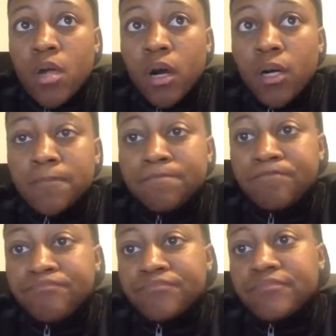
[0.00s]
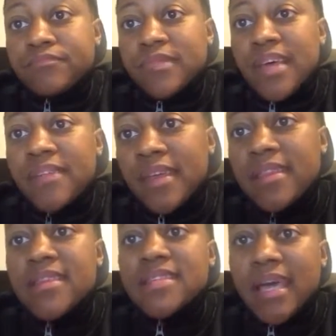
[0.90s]
Um, and then
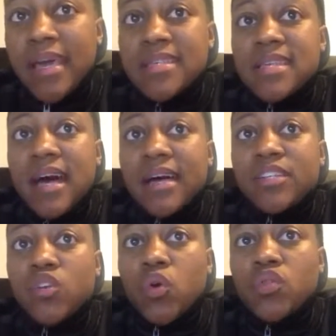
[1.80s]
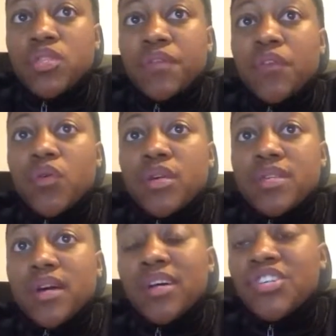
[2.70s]
in this case, I chose to
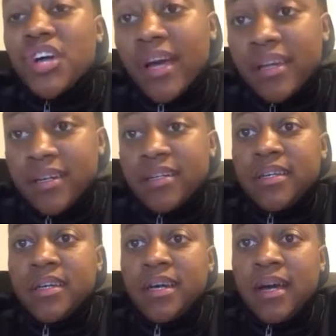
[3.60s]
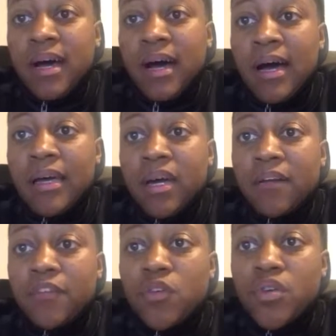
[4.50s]
focus on China.
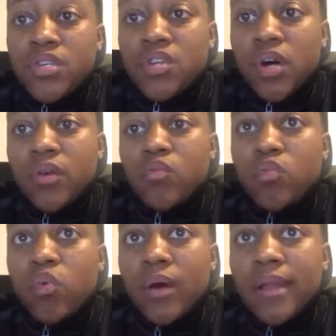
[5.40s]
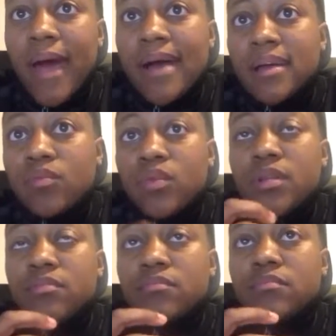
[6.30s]
I focus on what
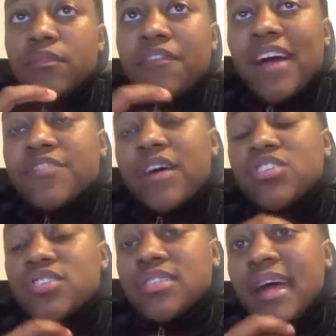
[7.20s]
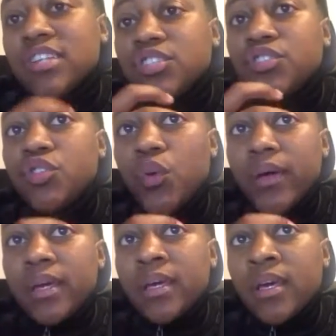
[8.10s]
fast fashion is actually
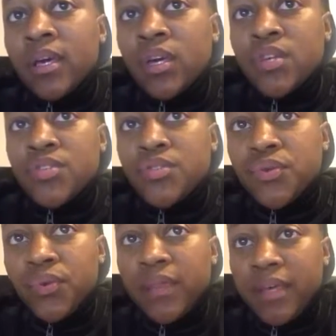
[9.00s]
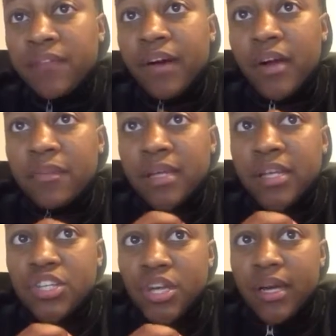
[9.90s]
doing to the environment
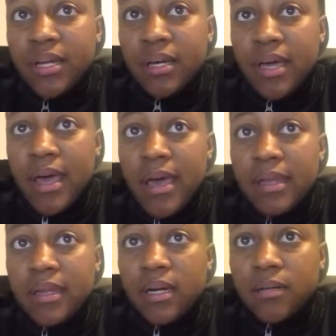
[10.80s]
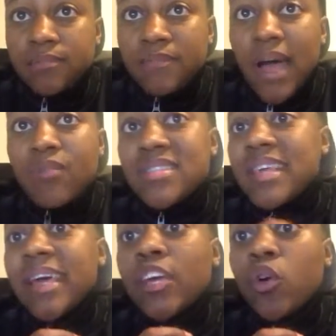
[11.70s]
in China and how it's
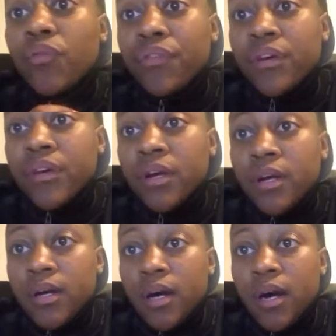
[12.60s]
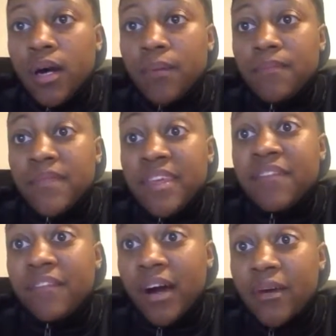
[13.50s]
taking over the
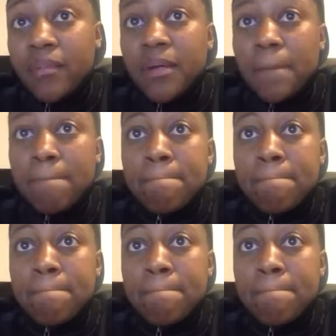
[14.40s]
environment.